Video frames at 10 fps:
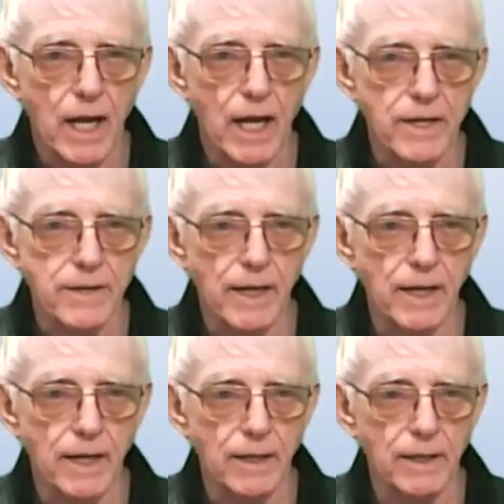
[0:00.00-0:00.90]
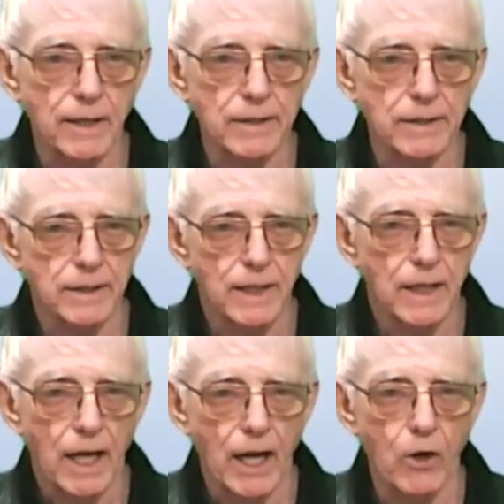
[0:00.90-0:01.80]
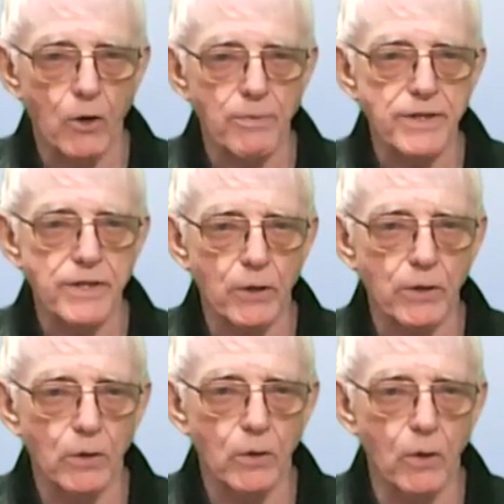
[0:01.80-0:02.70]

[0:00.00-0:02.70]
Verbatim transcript: As, uh, I hope this is ho-